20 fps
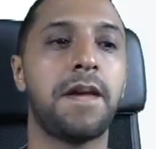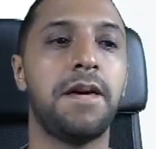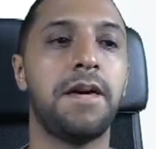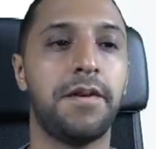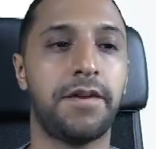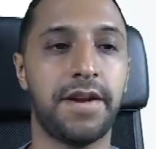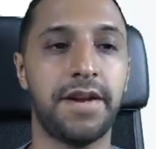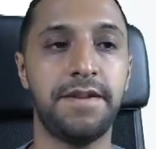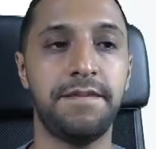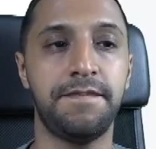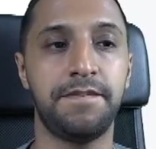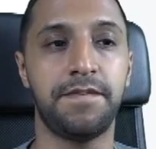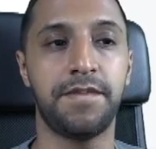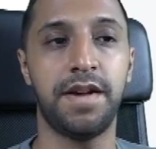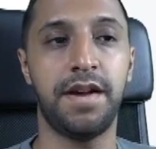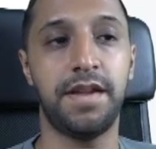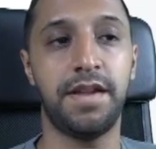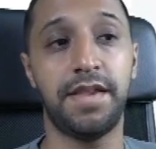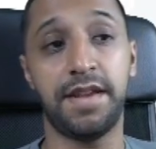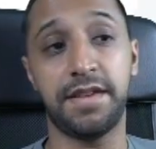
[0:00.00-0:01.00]
okay?
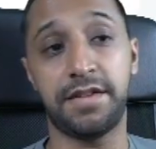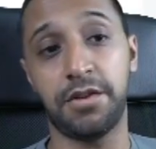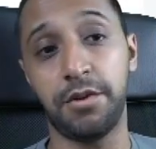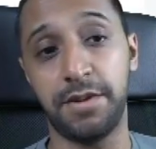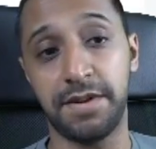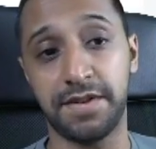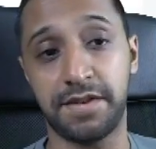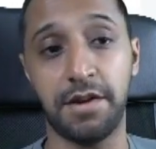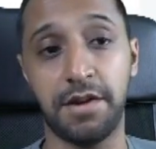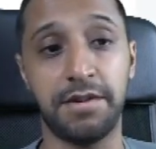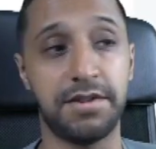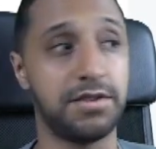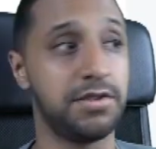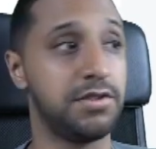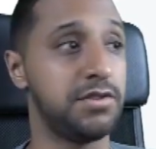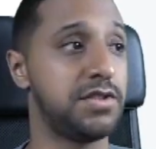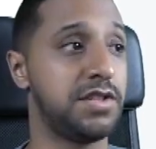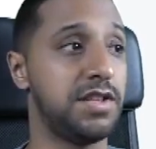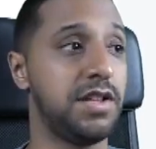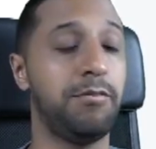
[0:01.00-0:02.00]
And that's who it's going to.
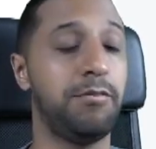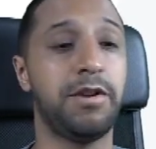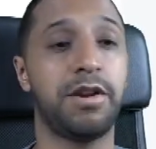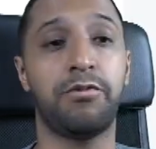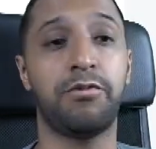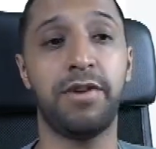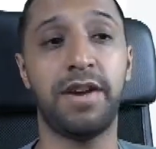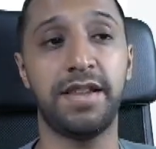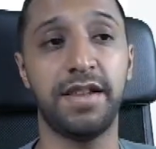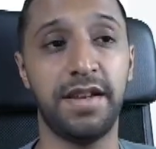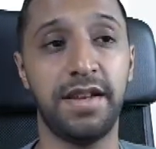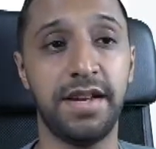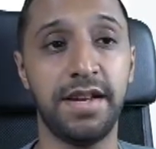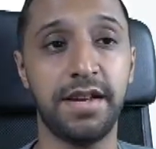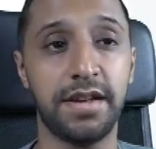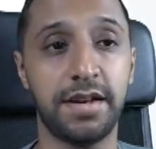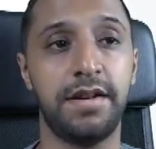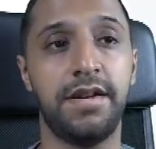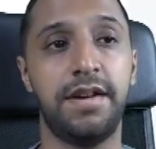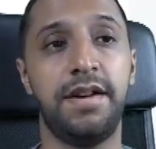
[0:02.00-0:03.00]
So then we create the
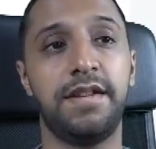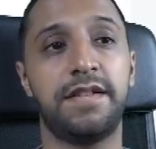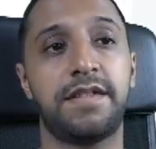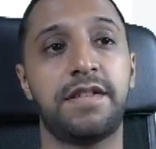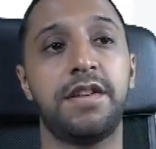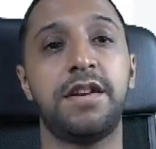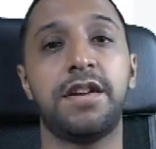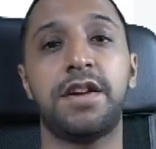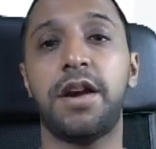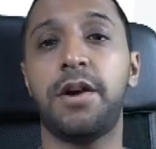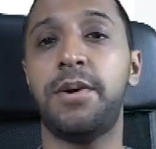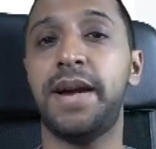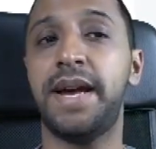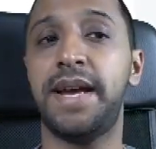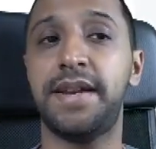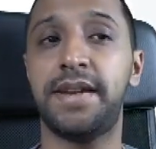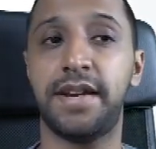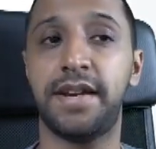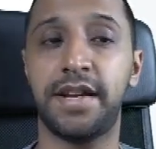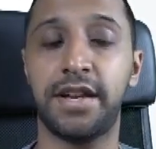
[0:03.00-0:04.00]
link. It's gonna go ahead
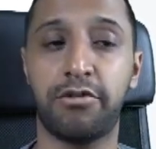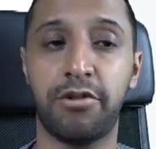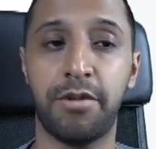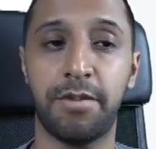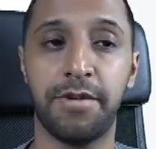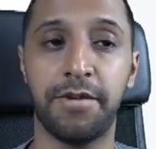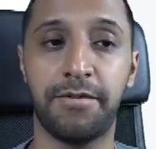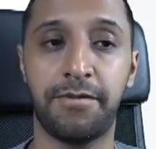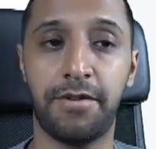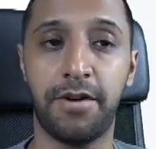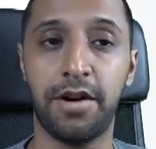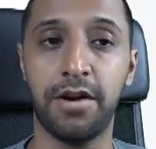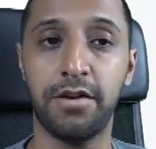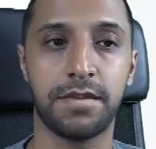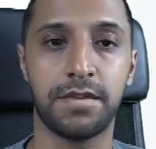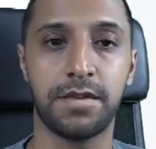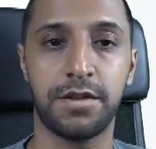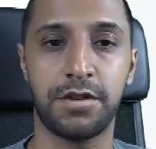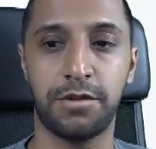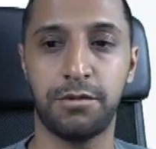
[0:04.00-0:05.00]
and encrypt the file.
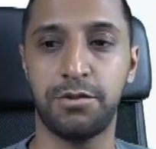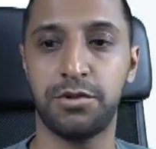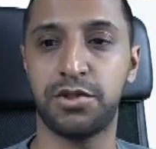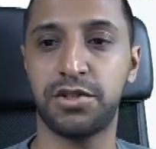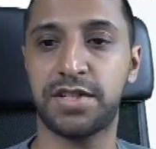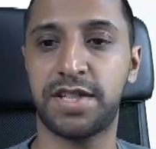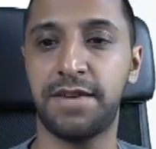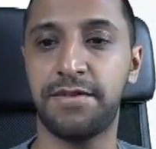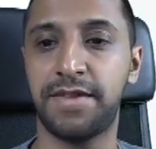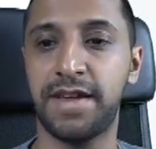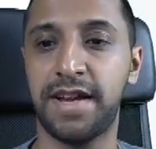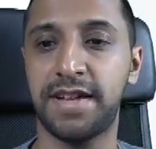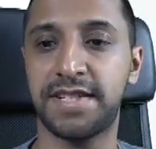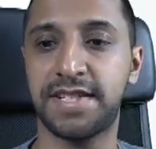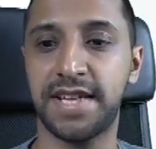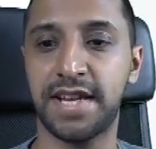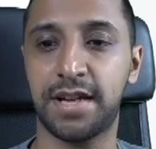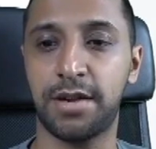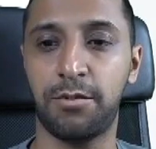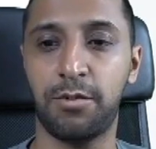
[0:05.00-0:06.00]
So we'll just give that a
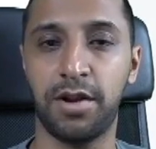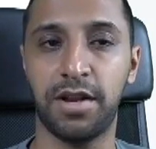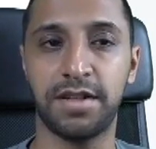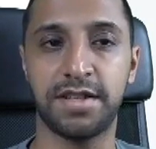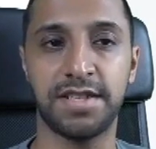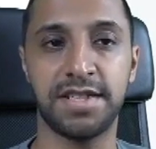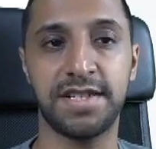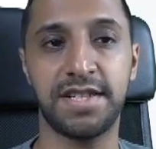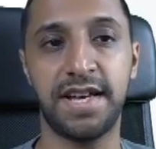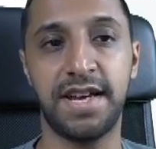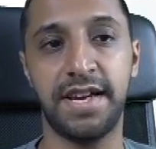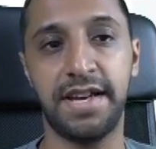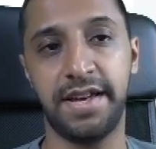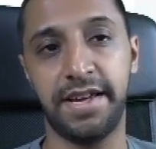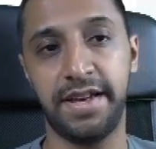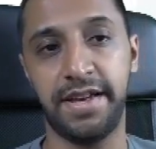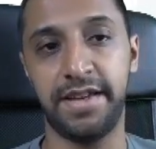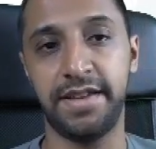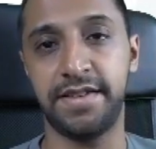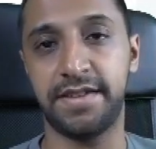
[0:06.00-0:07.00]
second while it does that. It
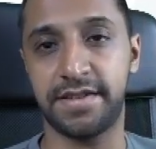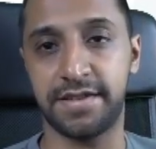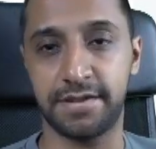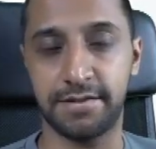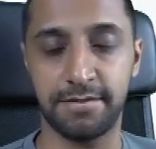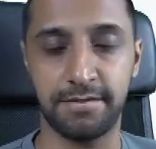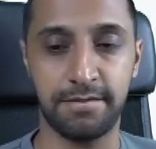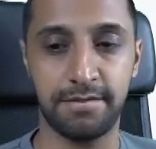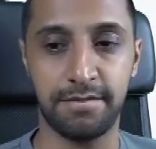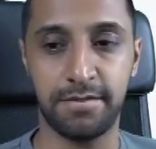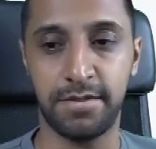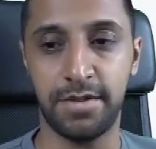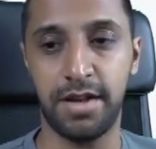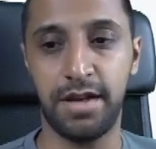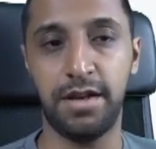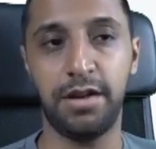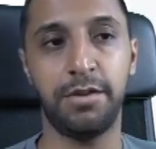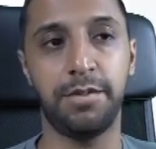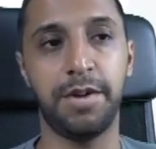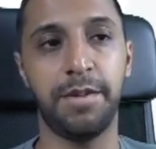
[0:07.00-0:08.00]
is a
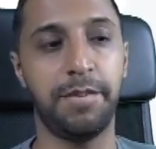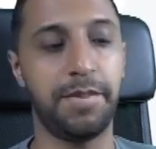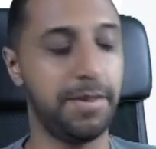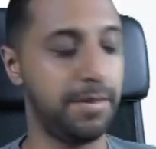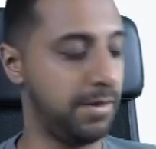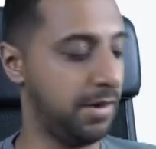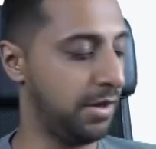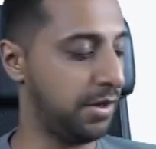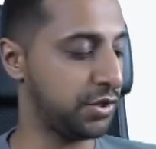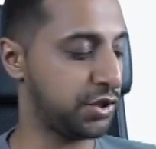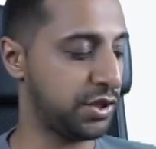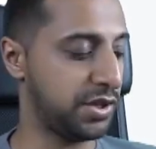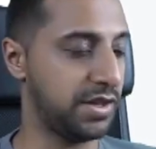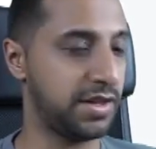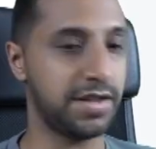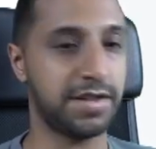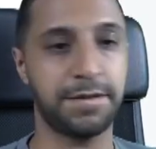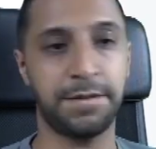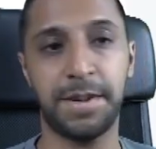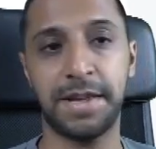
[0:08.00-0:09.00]
little bit larger than I
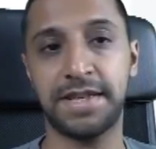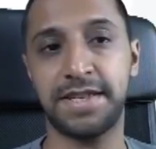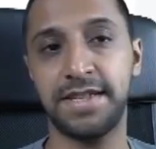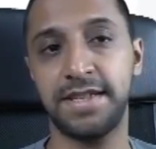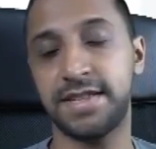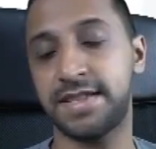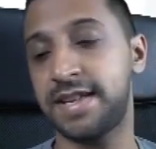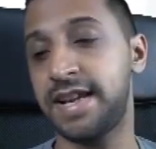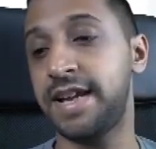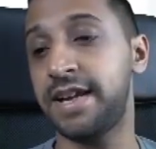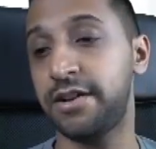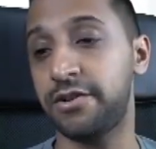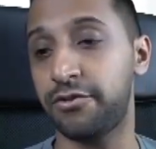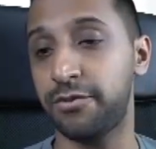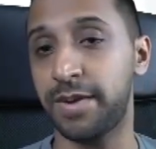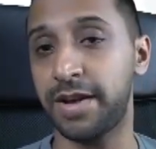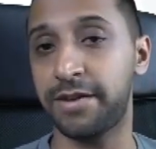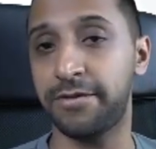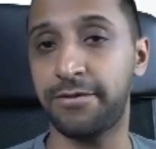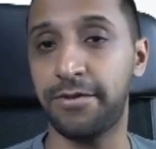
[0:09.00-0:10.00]
expected. It's an 800
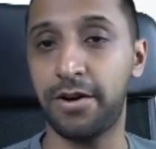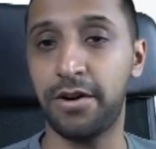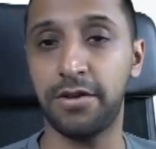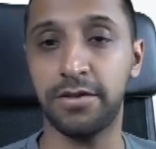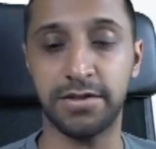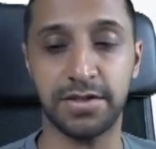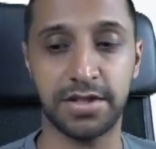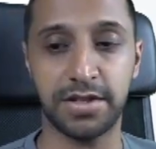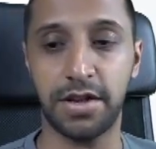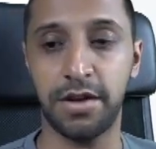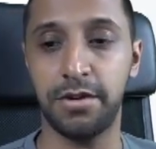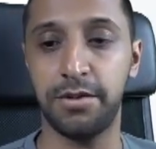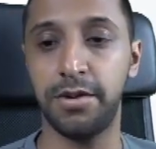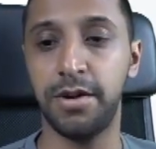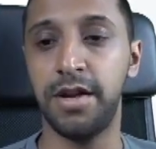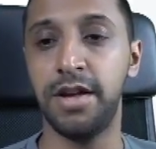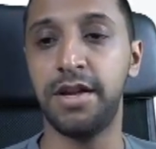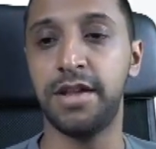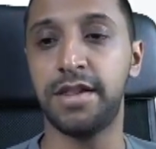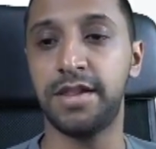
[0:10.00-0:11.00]
meg file. So
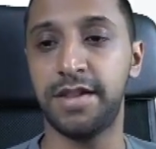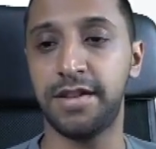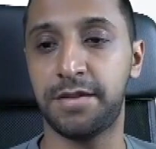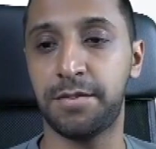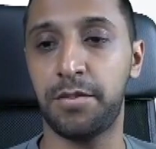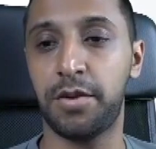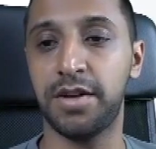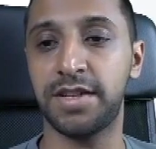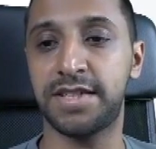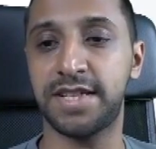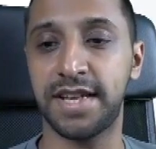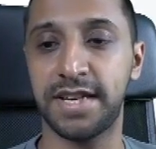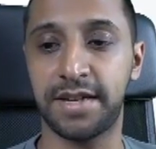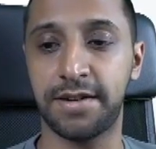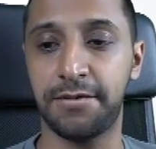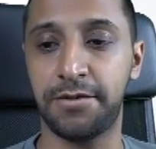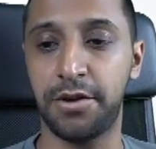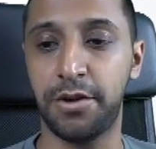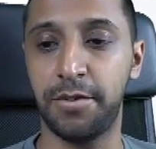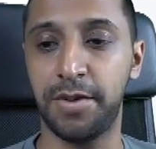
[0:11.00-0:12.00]
this might take a
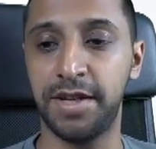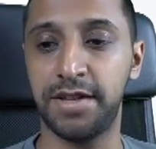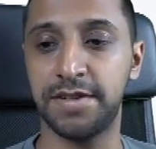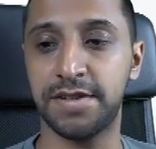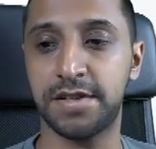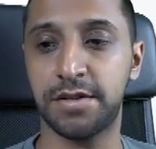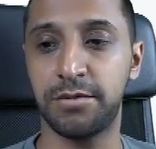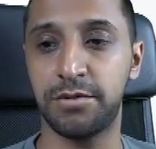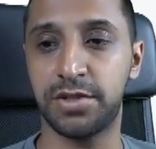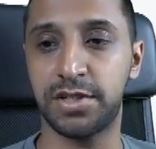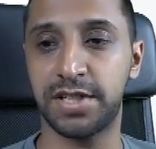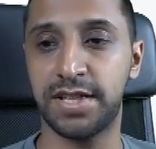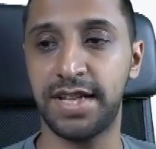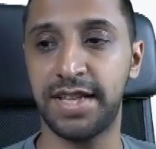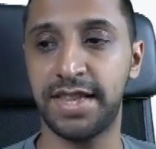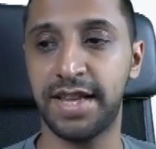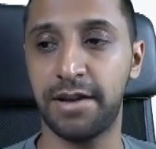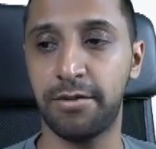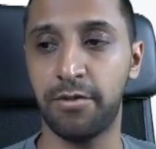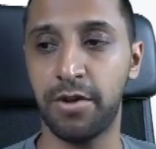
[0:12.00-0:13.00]
few minutes so we'll just let
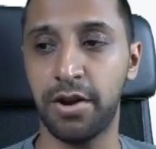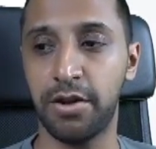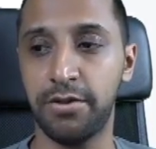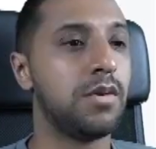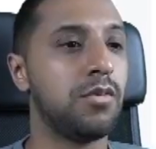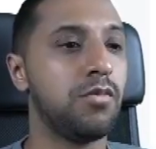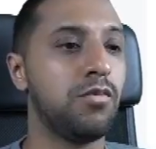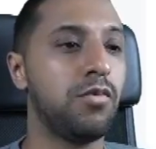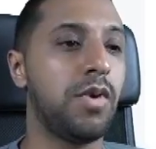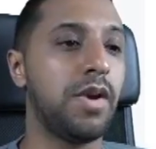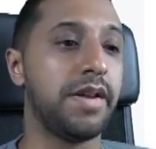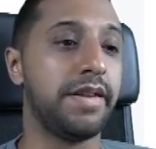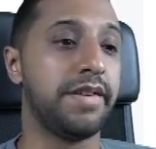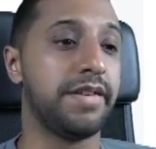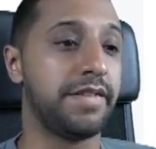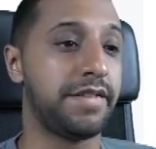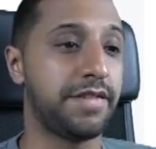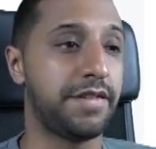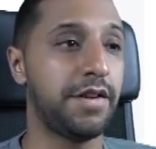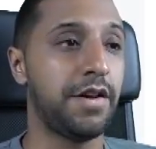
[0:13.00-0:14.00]
that run off right
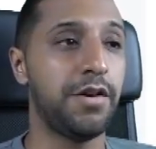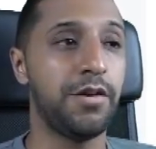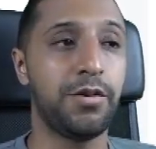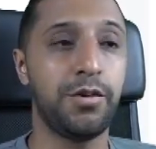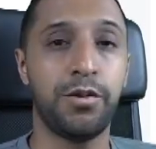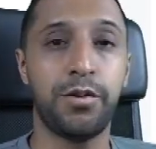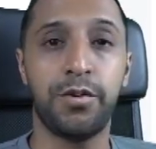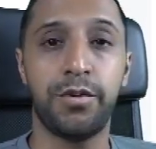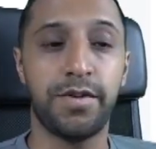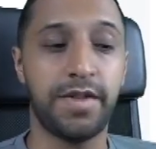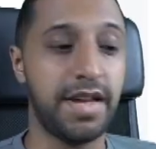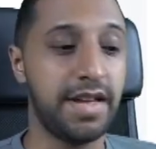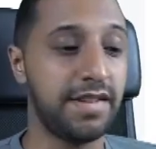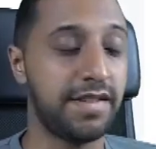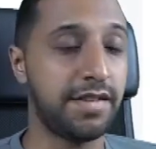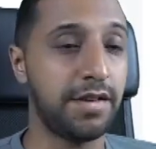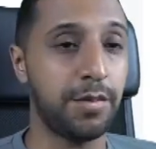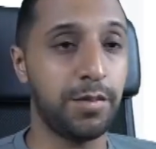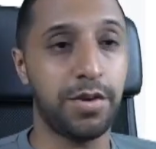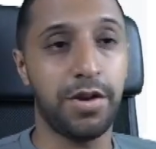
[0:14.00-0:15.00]
so that's
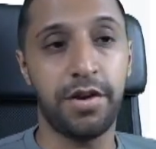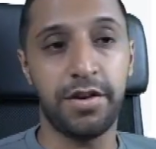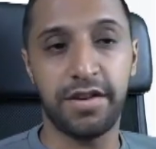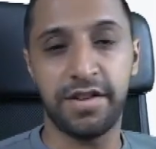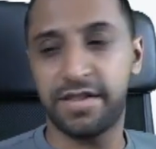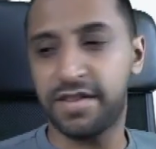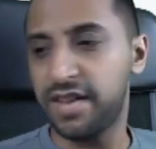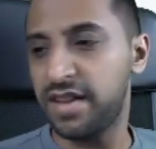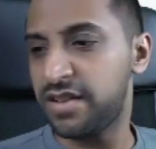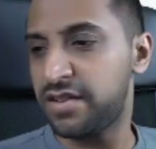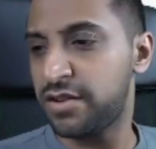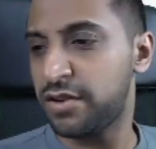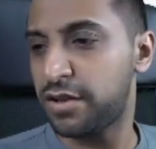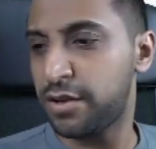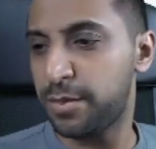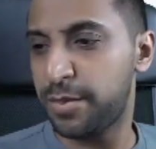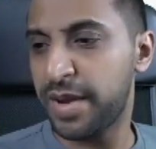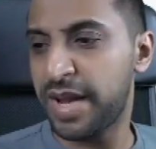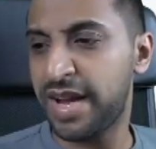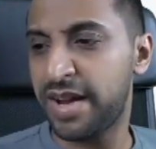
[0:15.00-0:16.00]
uploaded so that took
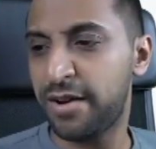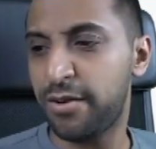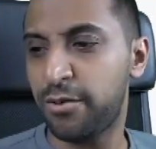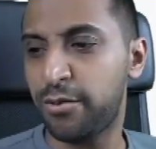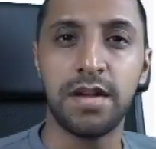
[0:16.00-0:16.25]
about